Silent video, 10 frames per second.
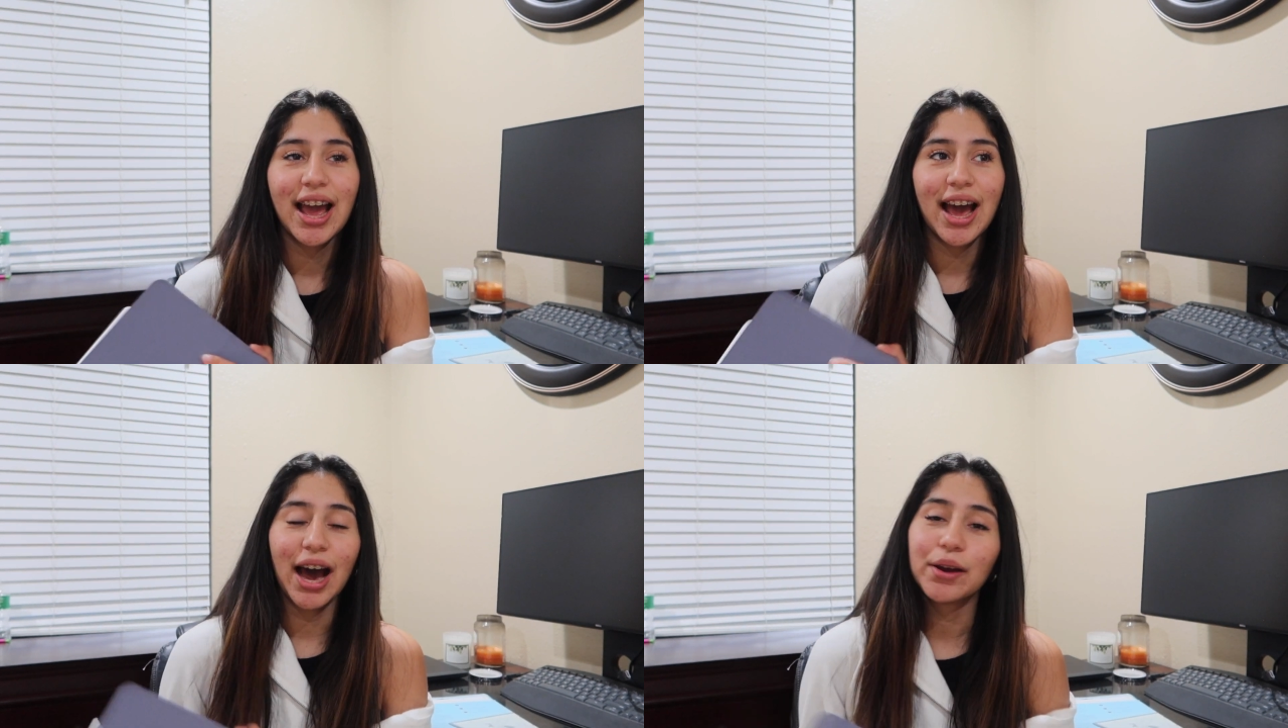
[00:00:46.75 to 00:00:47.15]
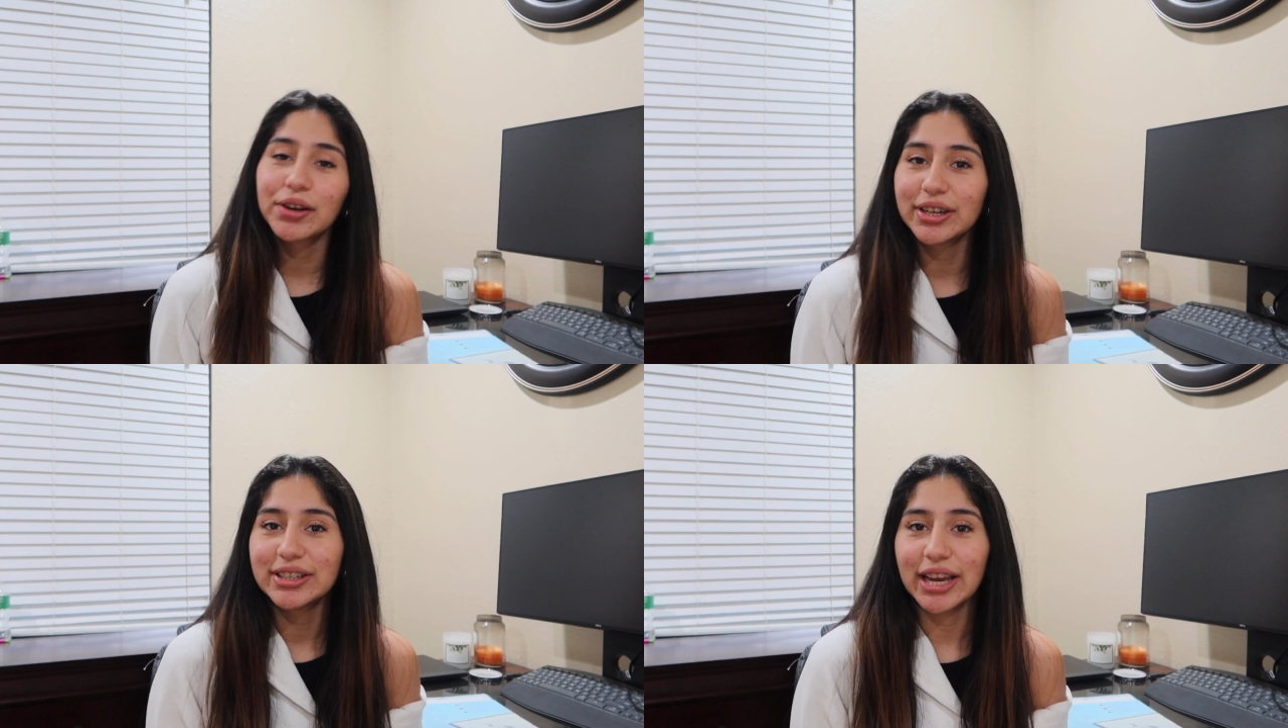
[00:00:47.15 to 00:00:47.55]
how
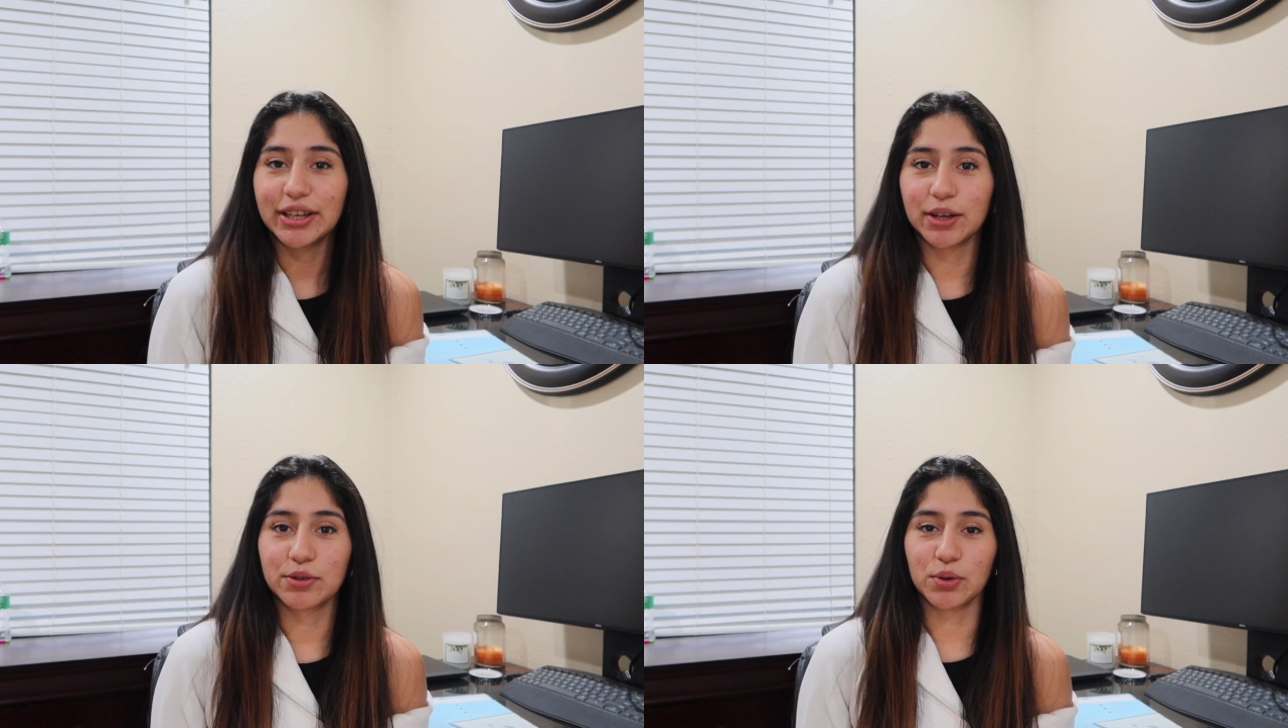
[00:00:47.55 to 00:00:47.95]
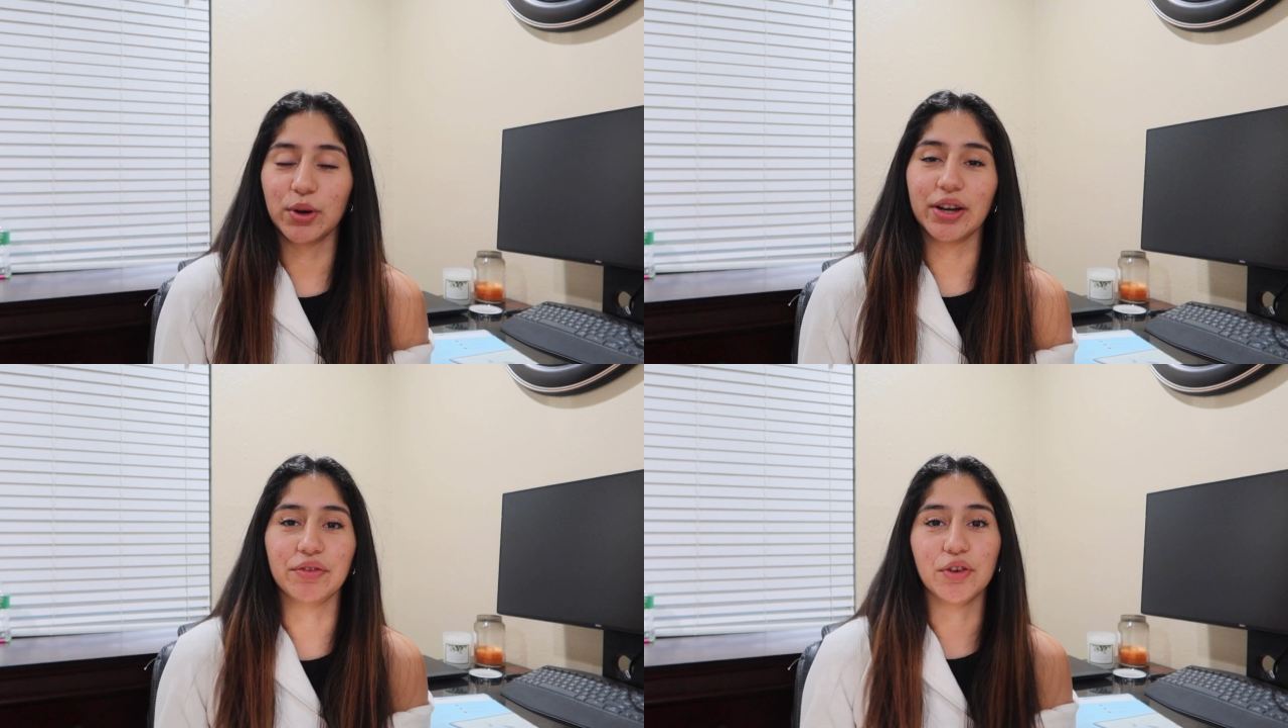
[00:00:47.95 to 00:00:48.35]
you're going to take notes,
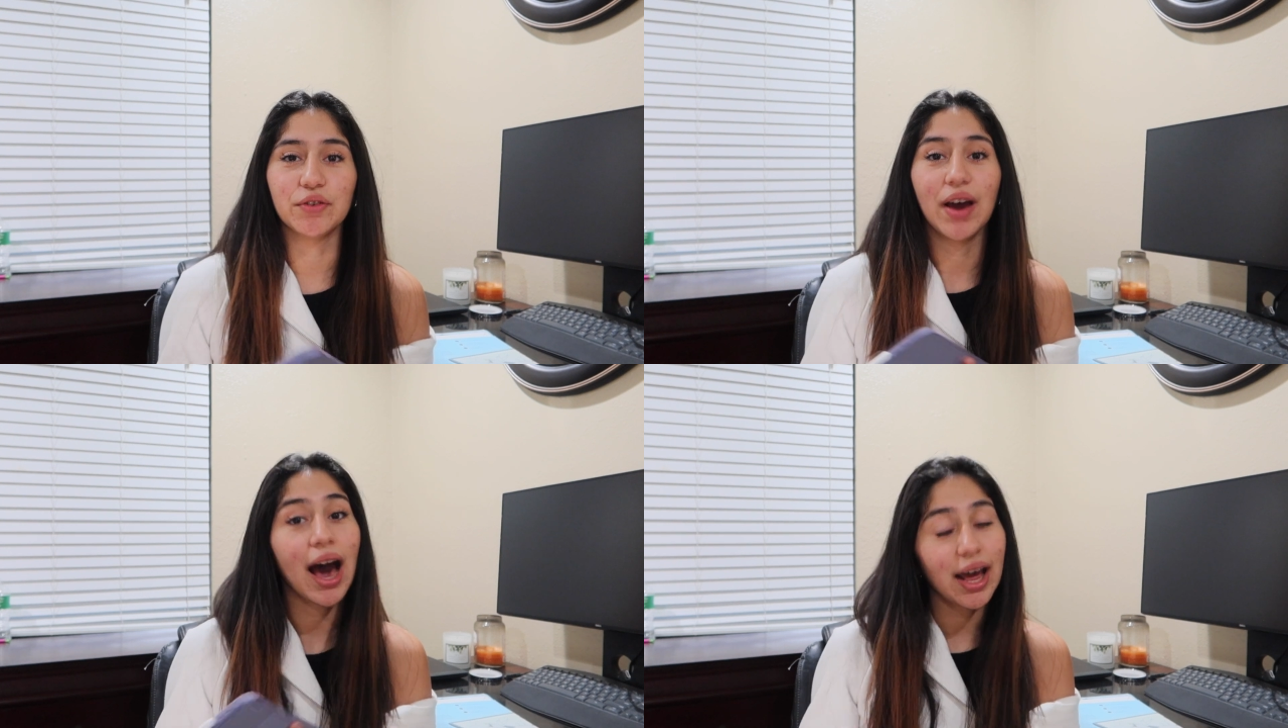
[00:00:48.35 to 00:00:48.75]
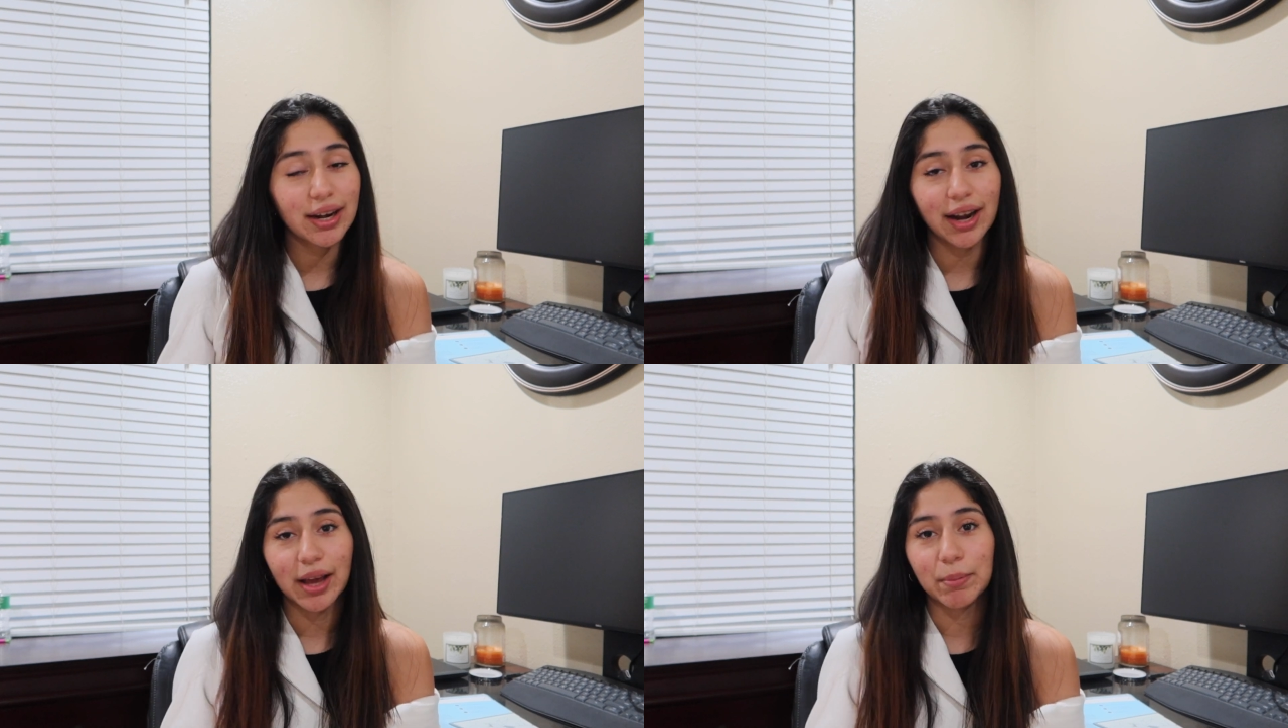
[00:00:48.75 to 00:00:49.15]
or if you've had
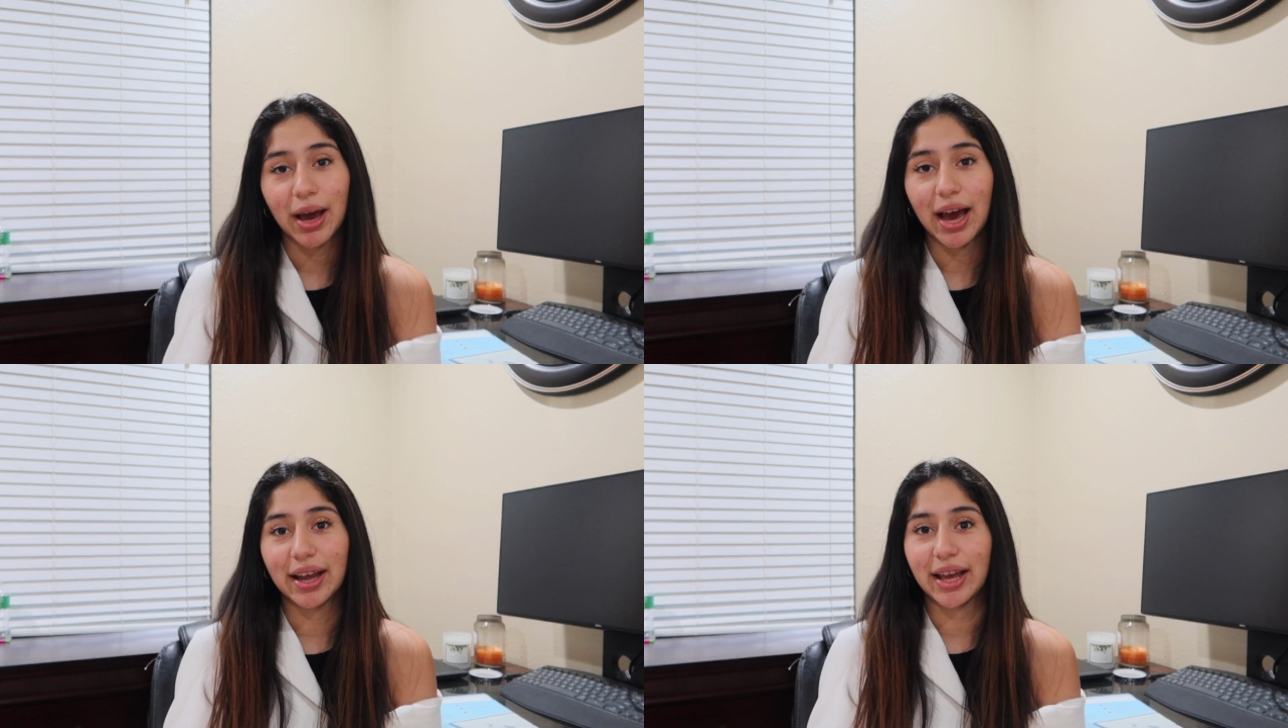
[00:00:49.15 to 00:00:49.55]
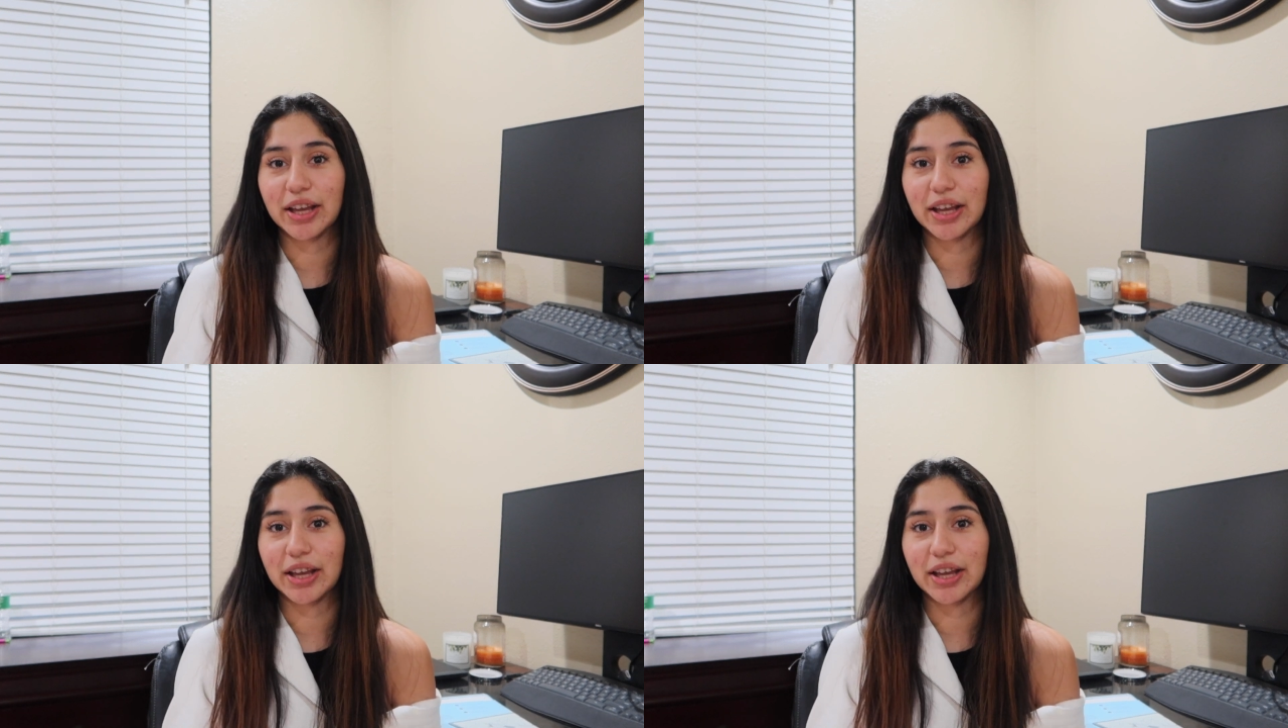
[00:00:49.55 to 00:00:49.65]
an iPad